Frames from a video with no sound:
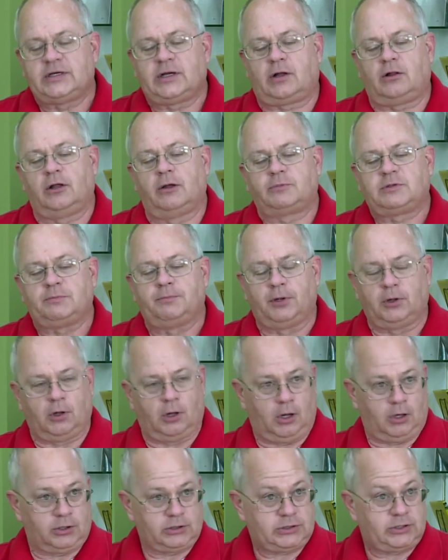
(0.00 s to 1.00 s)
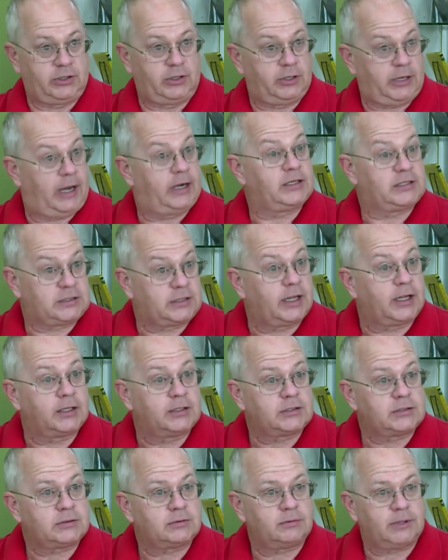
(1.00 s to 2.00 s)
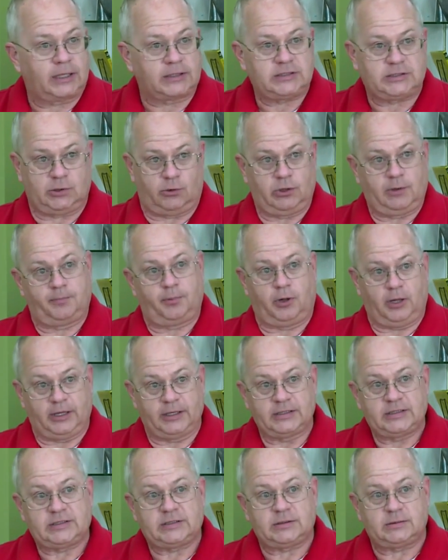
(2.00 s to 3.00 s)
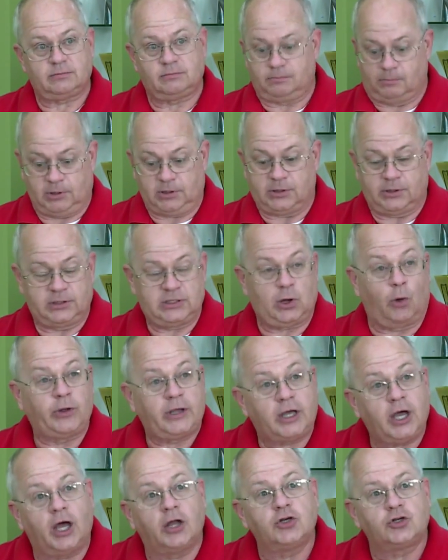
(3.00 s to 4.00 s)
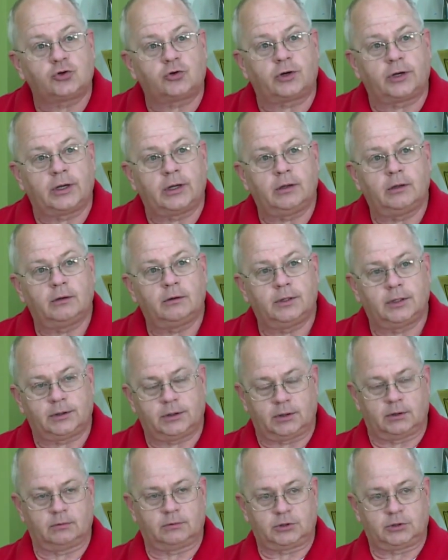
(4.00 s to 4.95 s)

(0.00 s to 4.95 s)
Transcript: eclipse belongs to the United States. That's the only place, the only country that the